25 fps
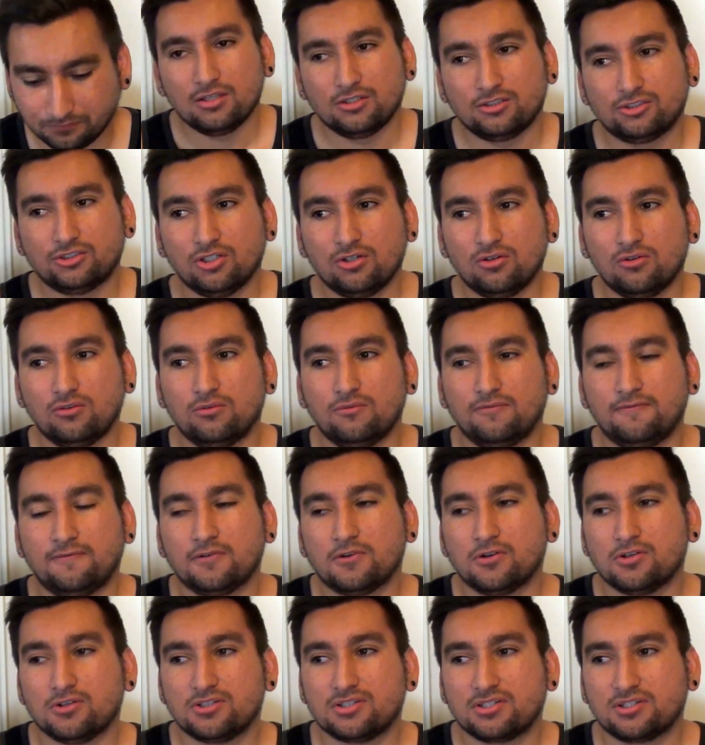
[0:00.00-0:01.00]
So
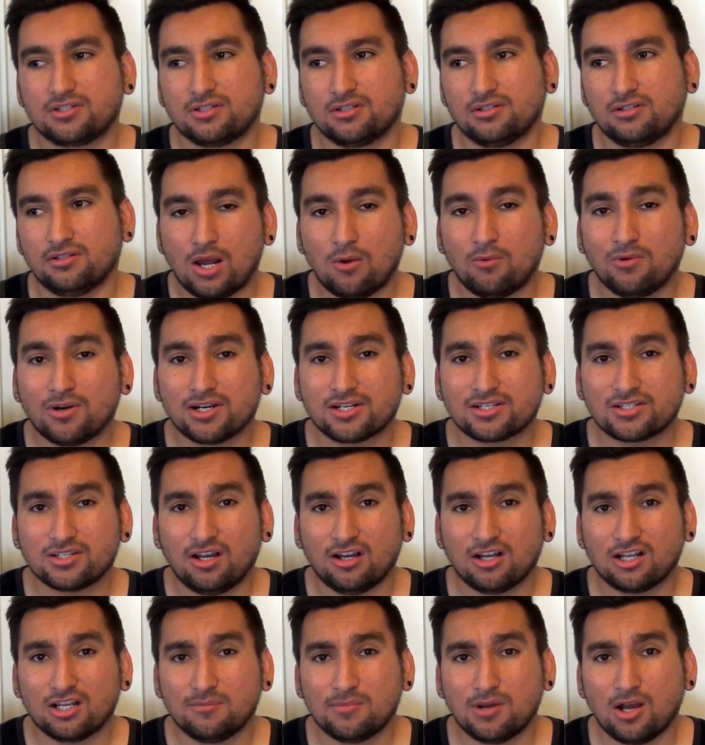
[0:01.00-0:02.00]
first, I want to
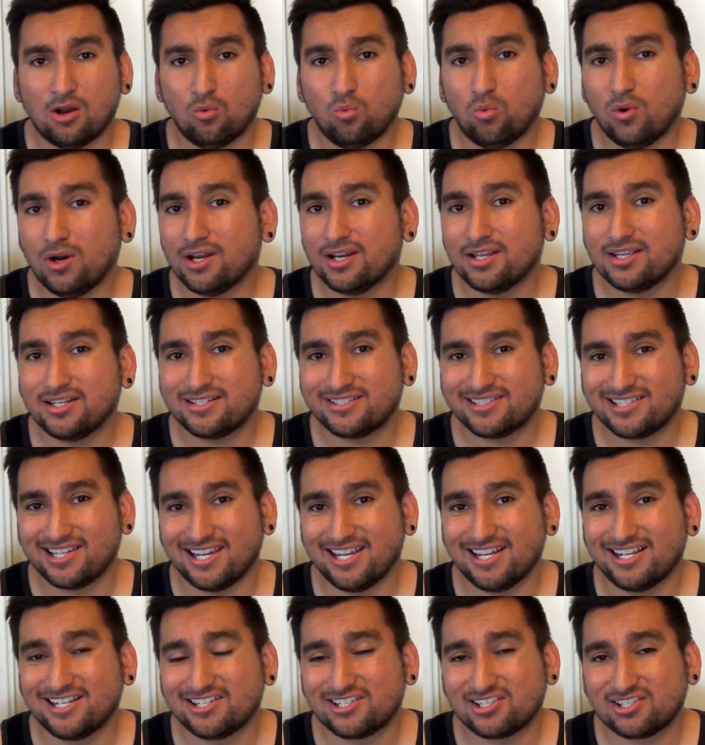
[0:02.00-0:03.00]
talk about what it
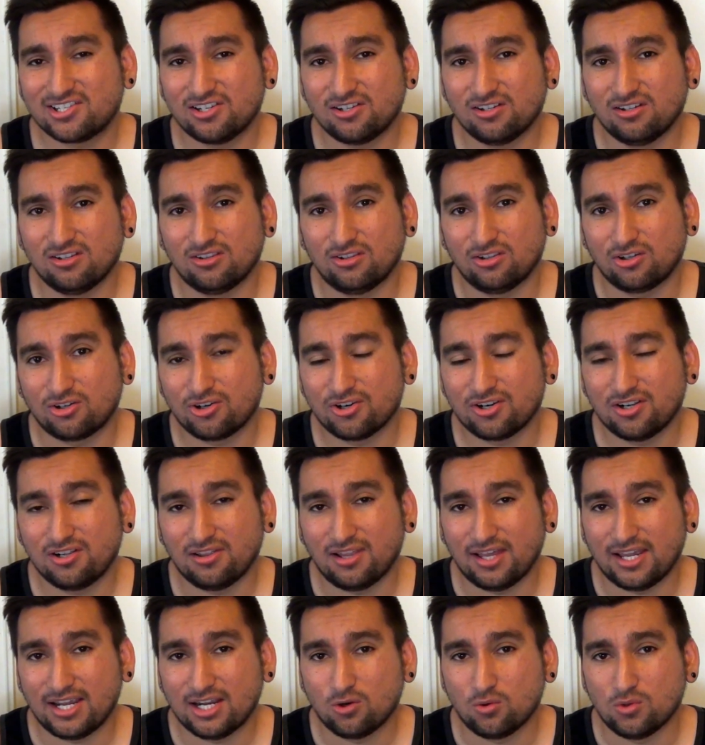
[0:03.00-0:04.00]
takes to learn a
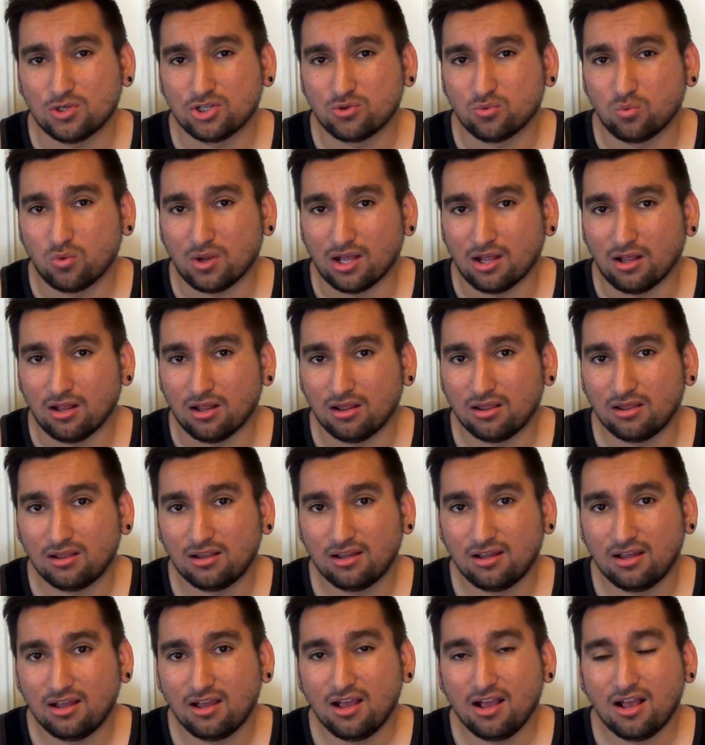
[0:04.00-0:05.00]
language well.
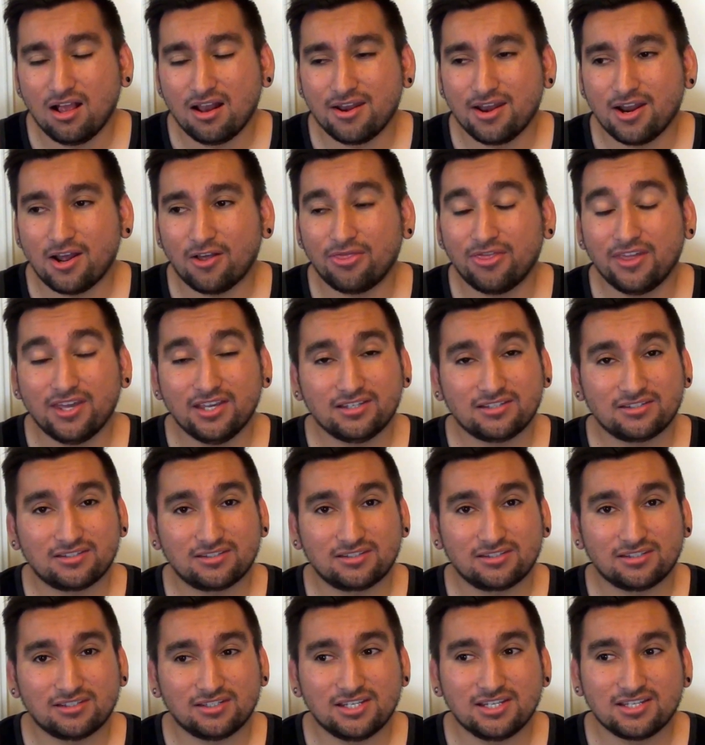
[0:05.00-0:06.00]
Now
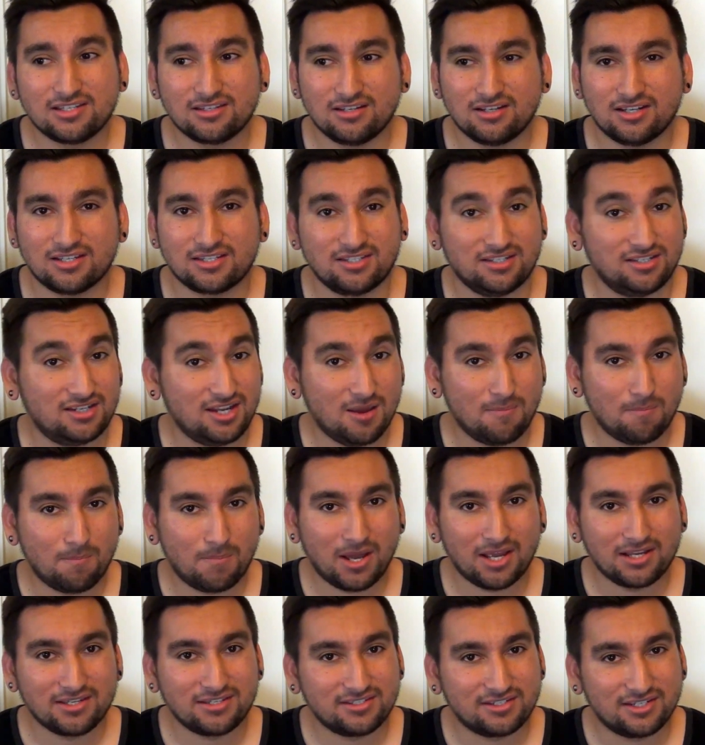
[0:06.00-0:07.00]
this isn't a
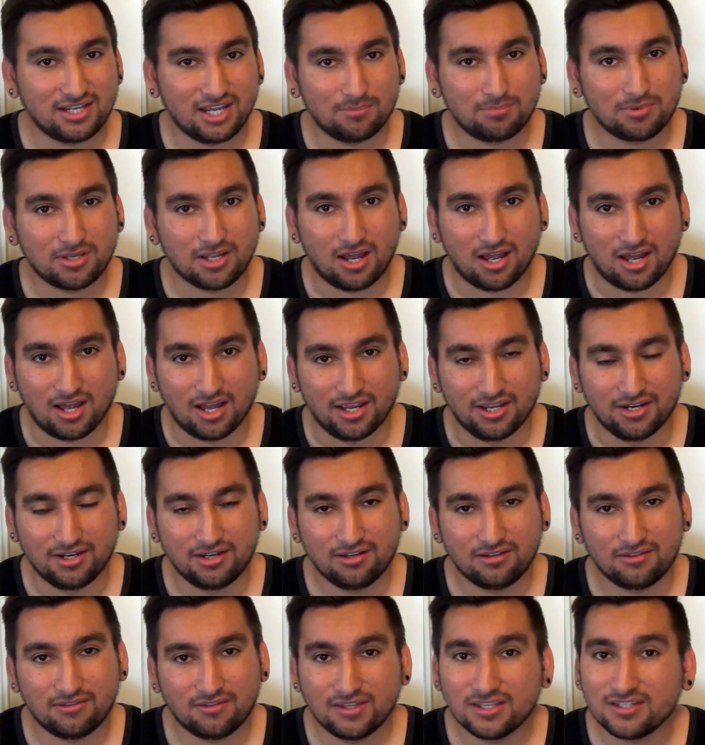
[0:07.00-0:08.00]
step-by-step
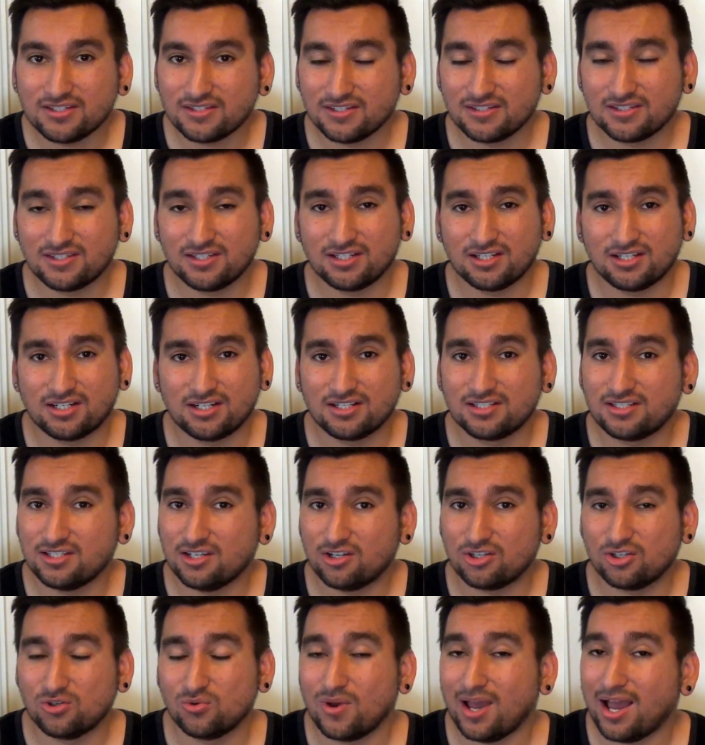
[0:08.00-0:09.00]
guide. This isn't going to
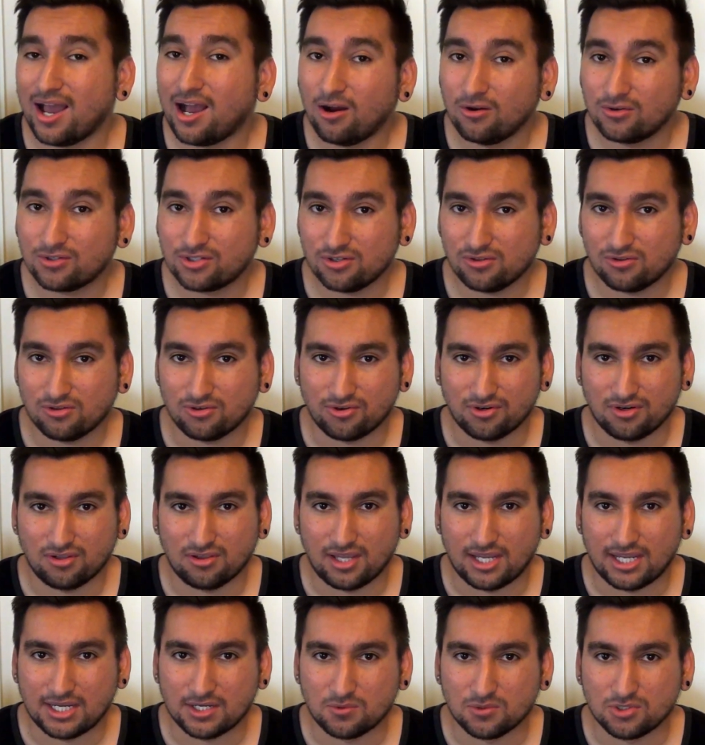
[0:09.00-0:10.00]
tell you how to learn a
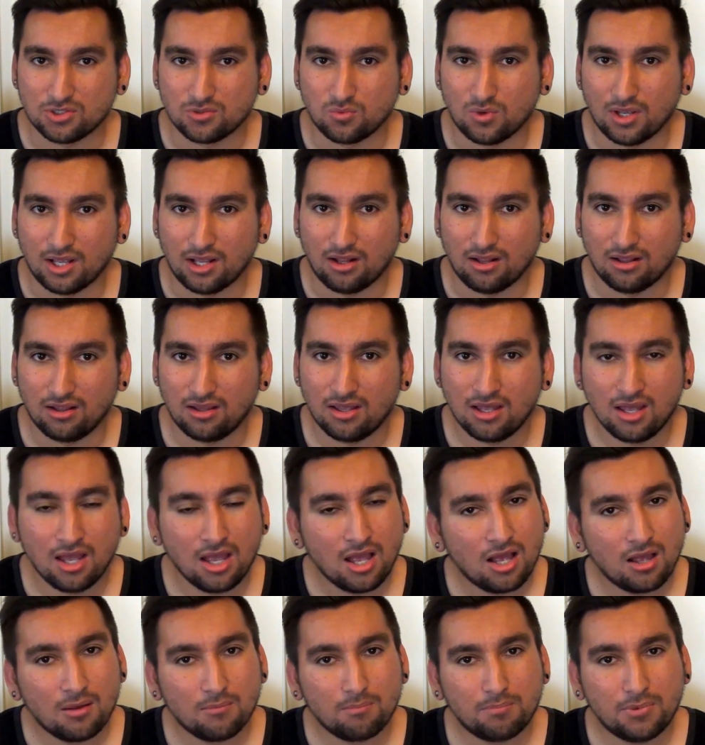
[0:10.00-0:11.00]
language well,
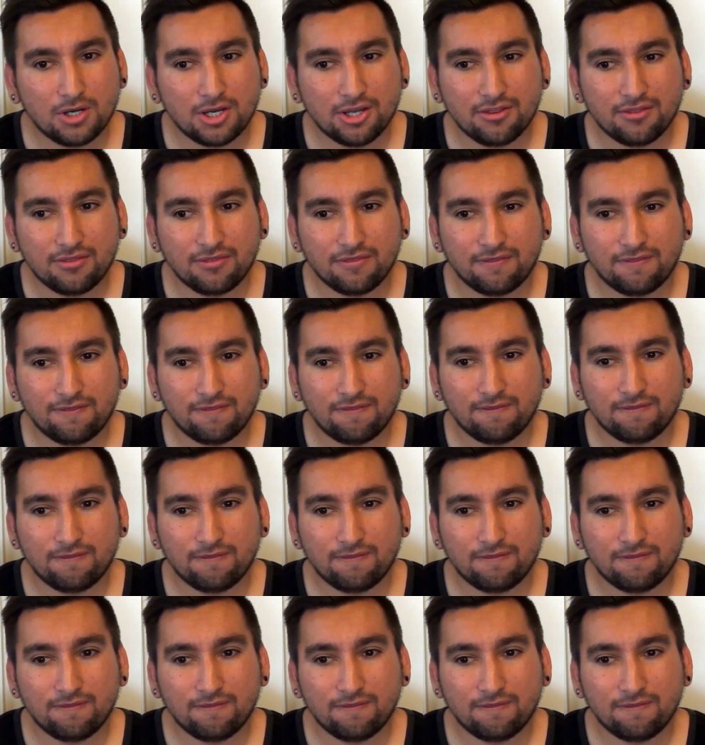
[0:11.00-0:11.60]
but